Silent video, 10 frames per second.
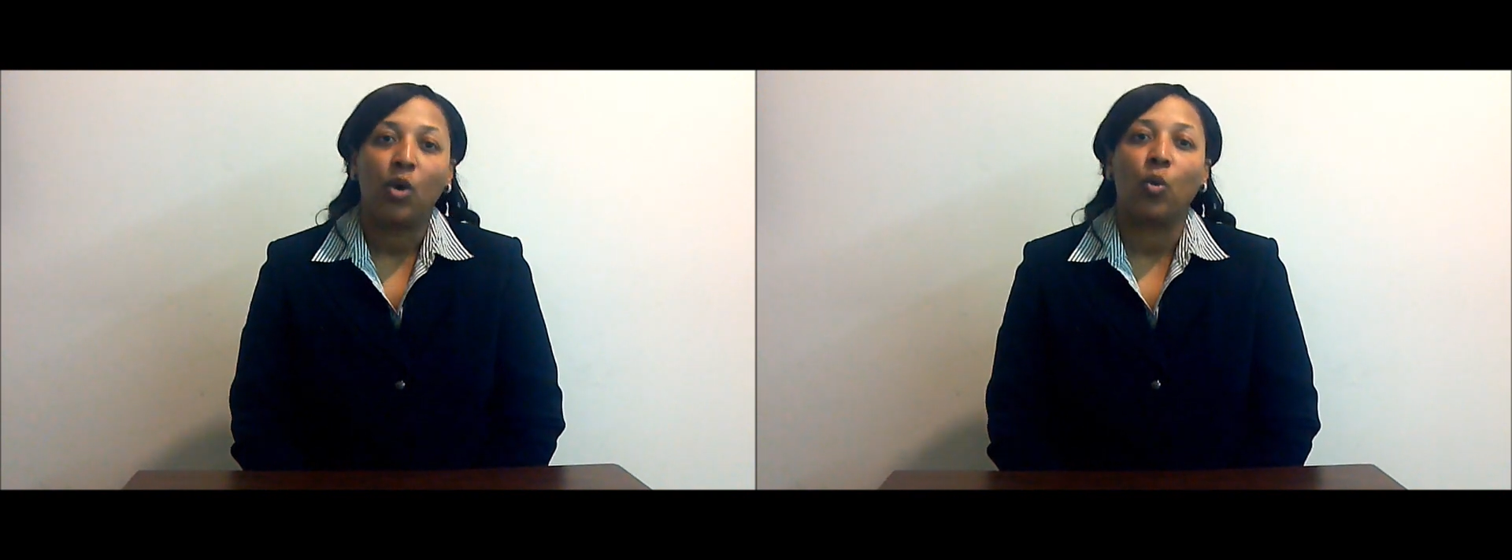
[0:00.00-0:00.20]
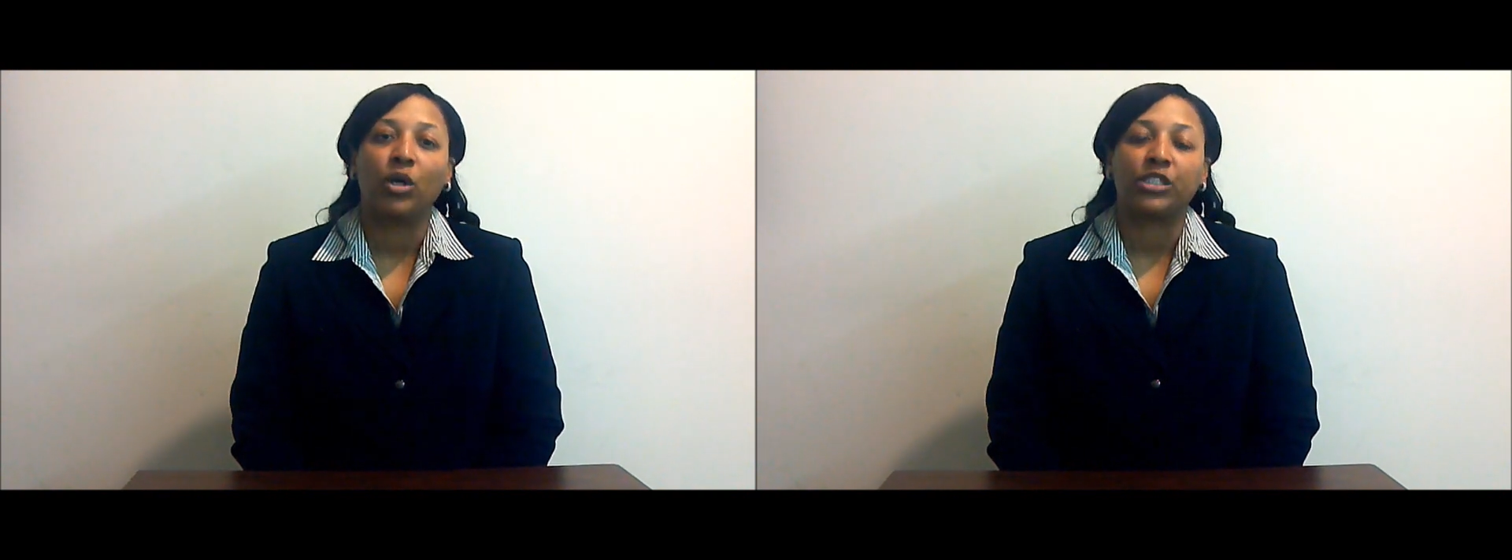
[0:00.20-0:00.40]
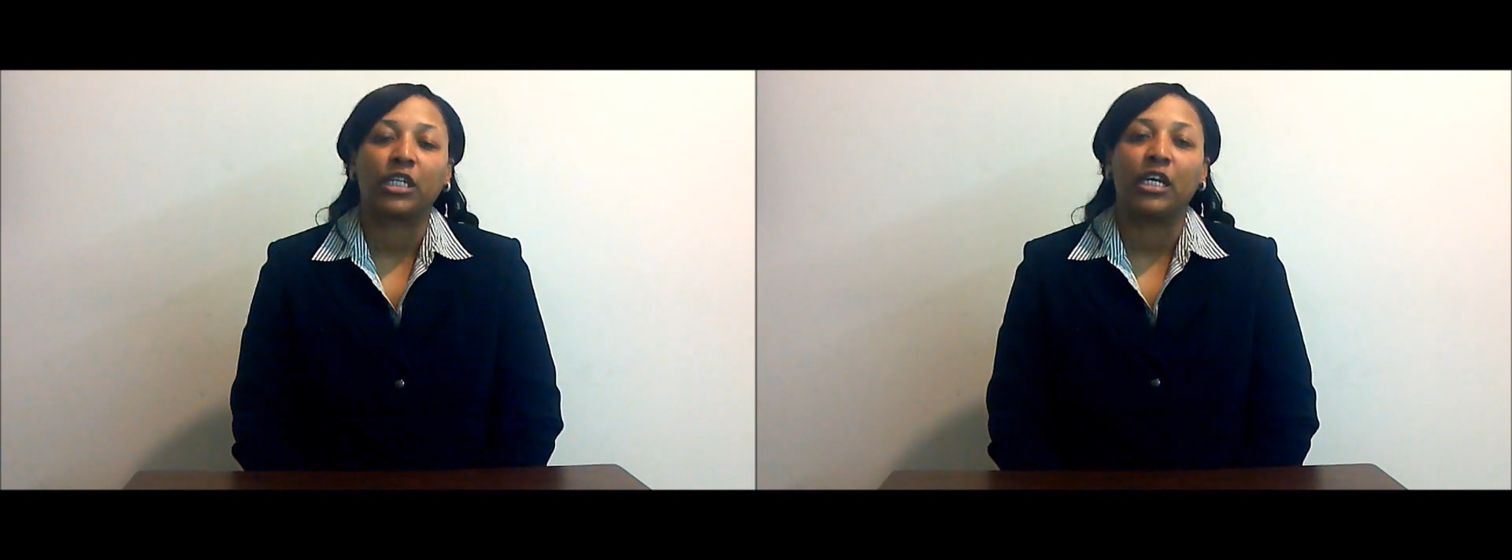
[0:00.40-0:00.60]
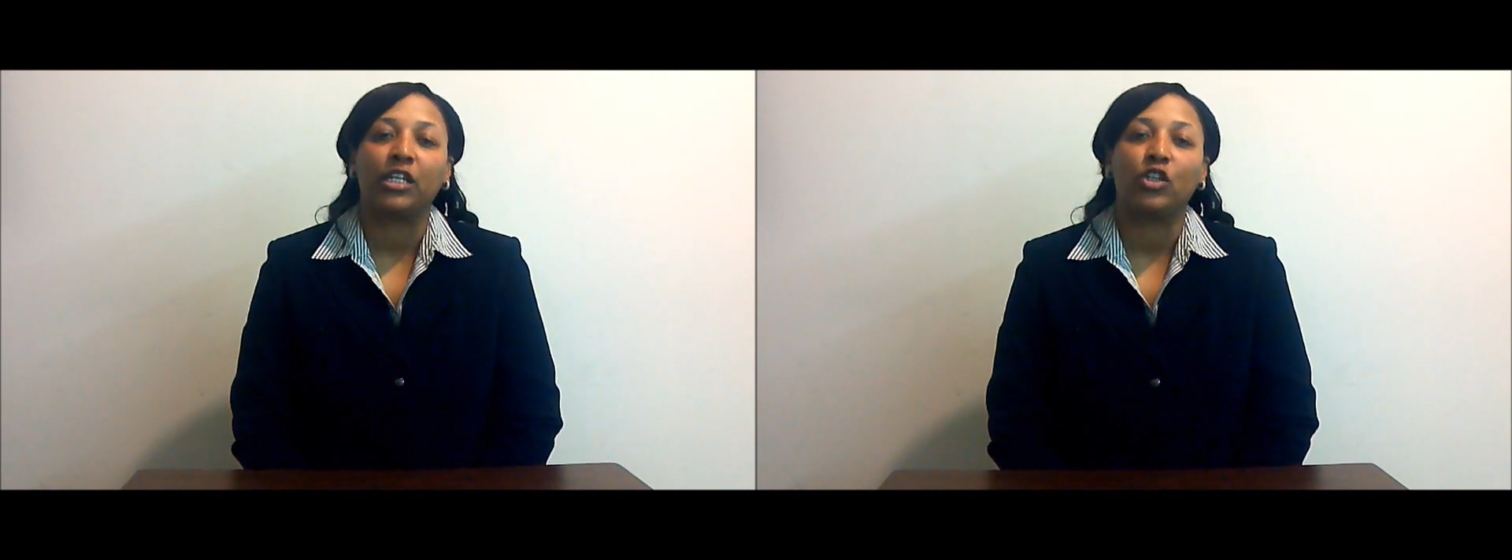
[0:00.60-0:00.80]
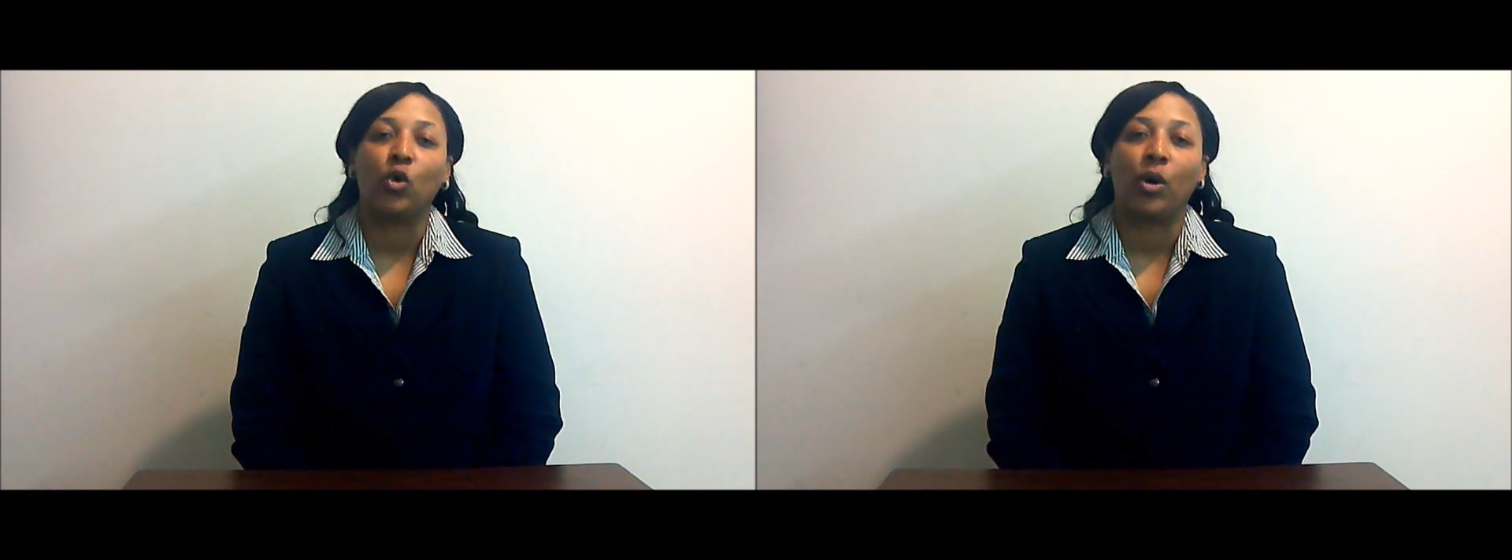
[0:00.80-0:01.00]
Once
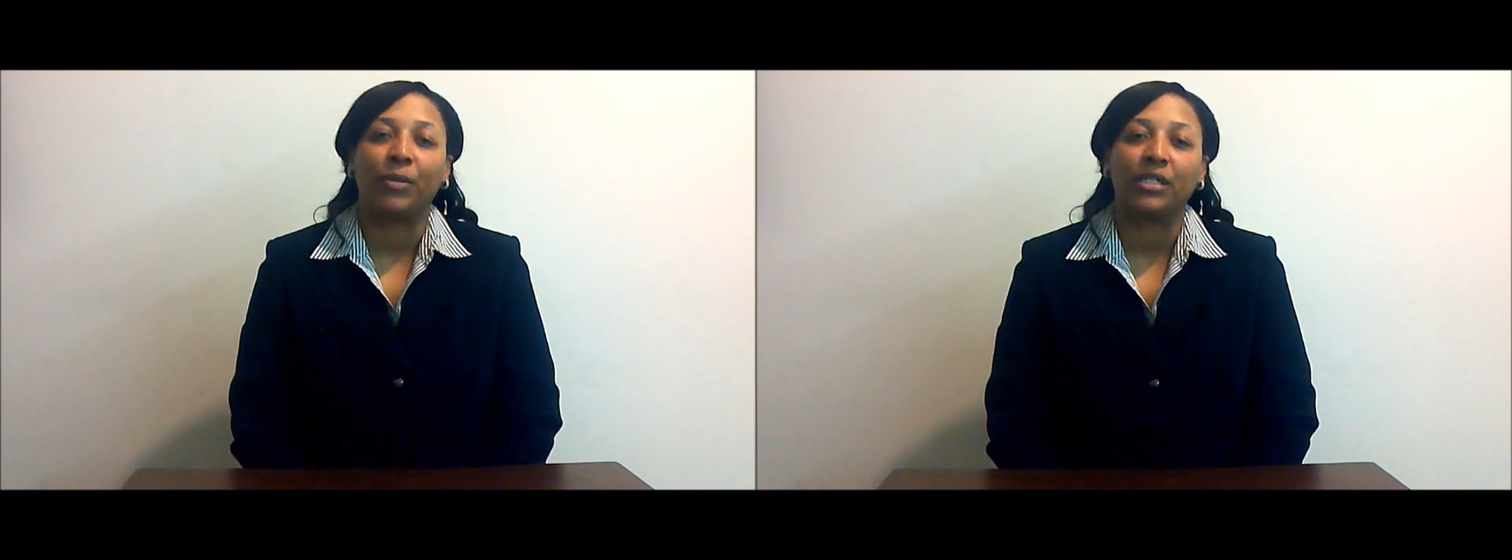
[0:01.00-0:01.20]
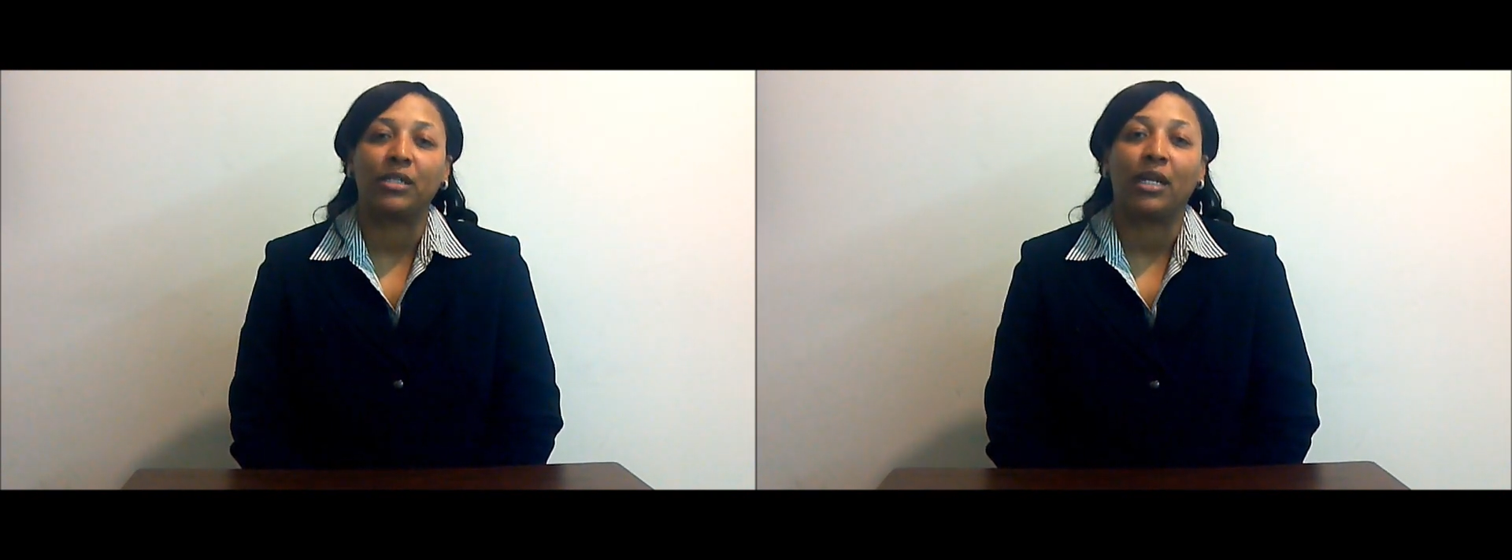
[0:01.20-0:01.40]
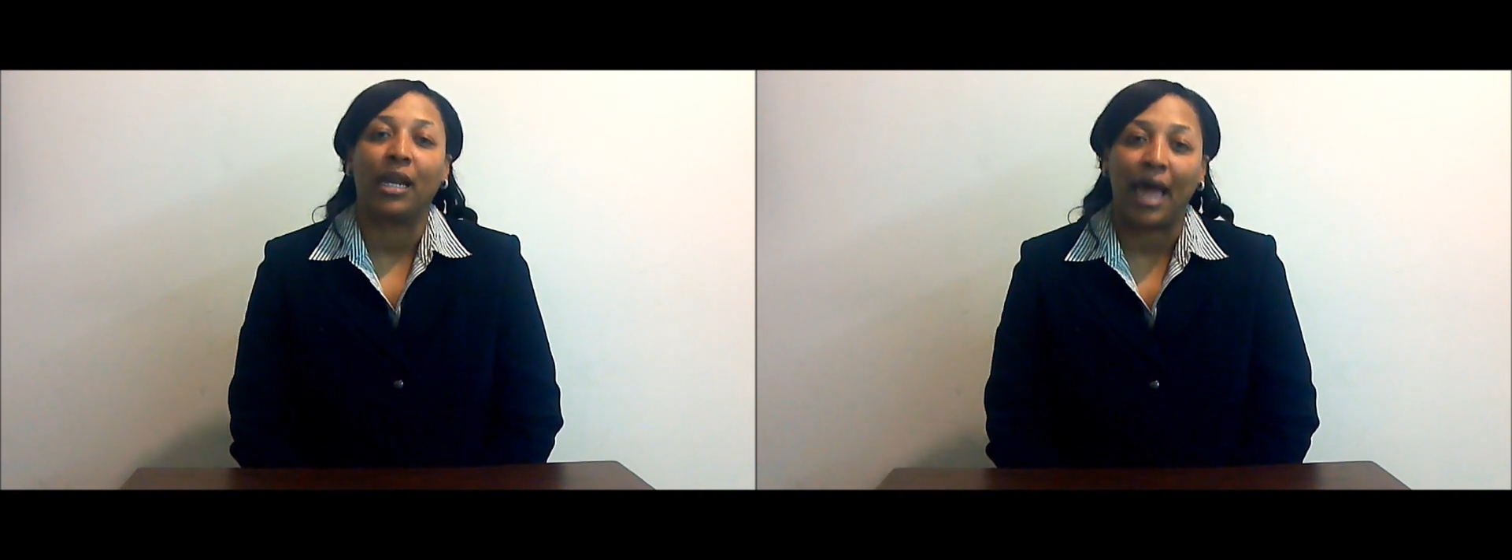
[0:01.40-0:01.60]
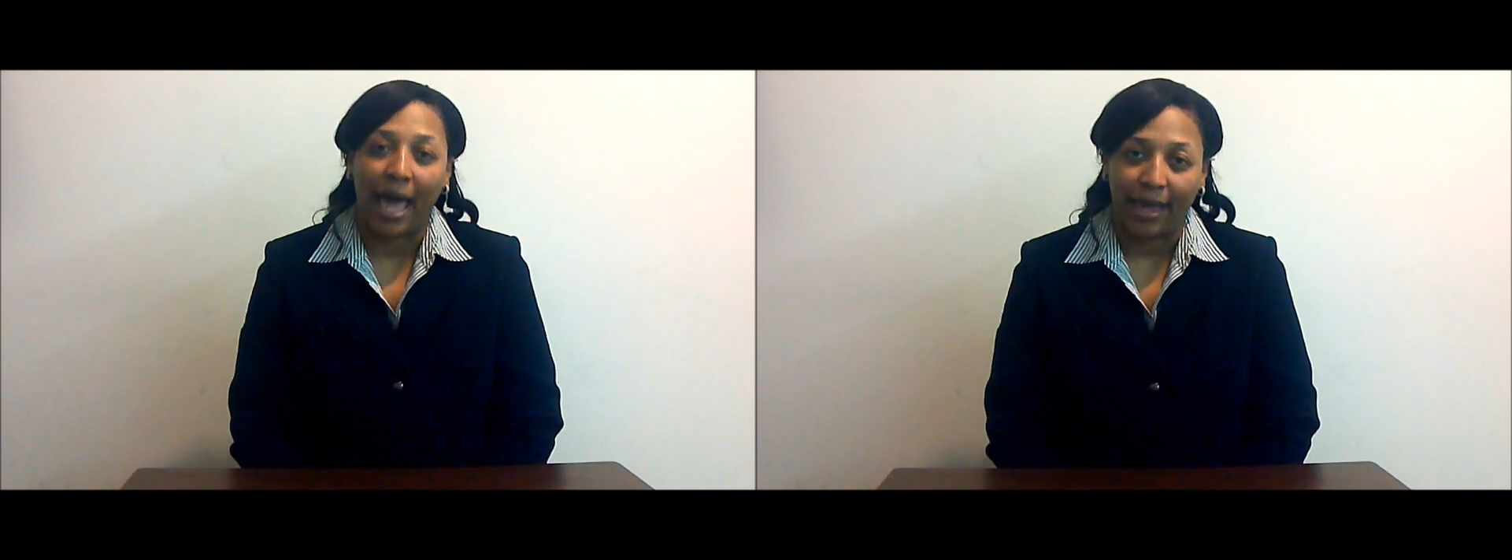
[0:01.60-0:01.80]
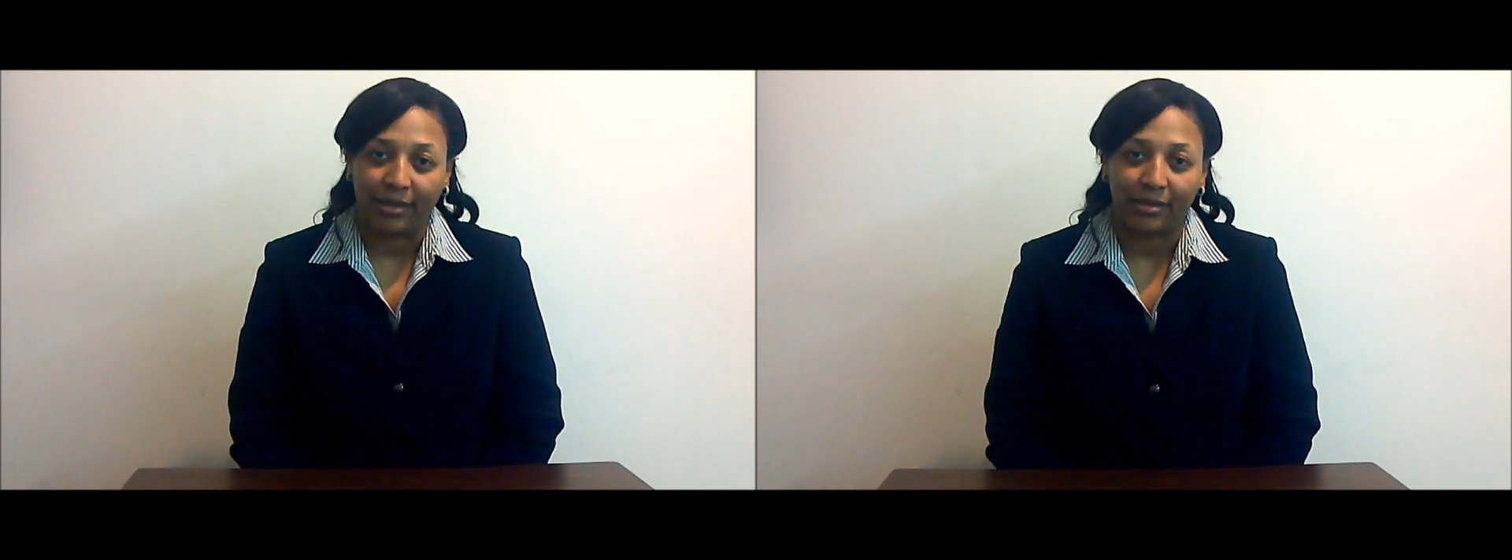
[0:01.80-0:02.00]
again, Norman
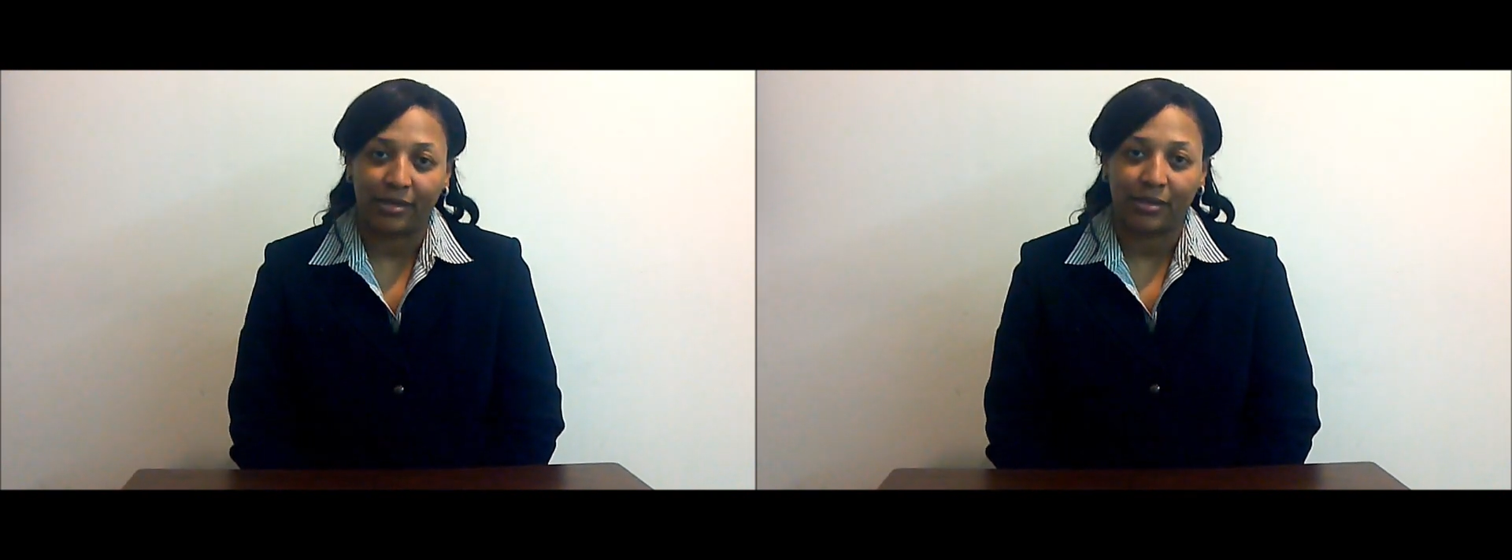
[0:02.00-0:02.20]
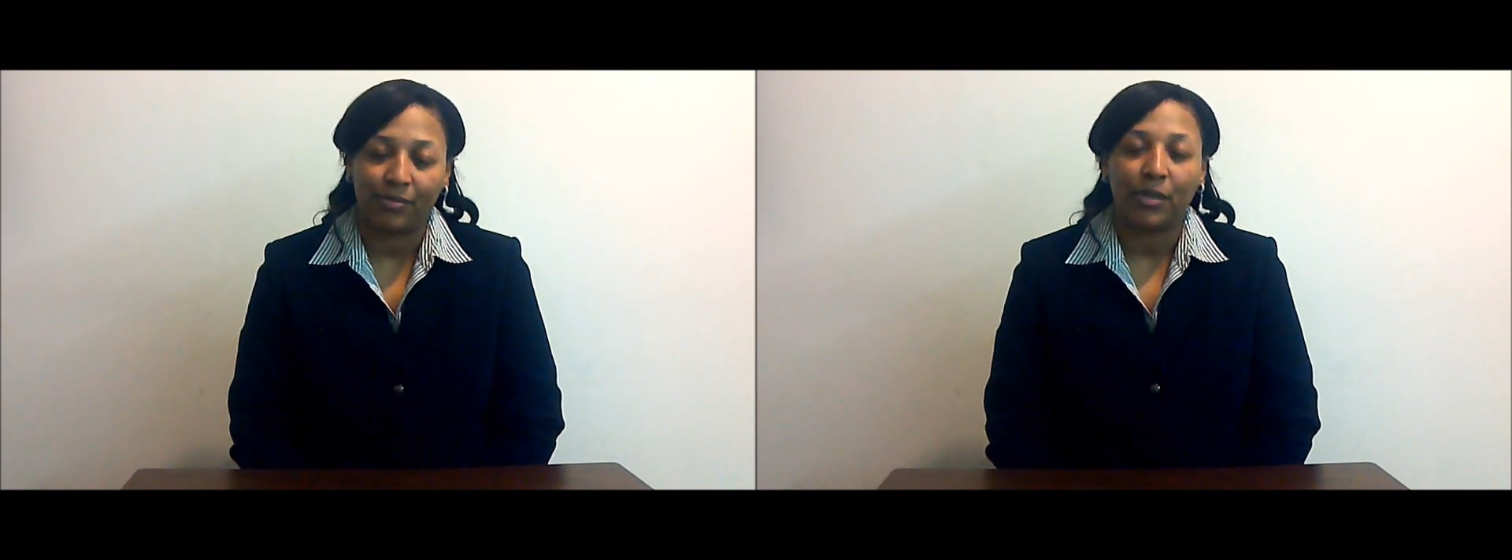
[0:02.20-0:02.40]
lies.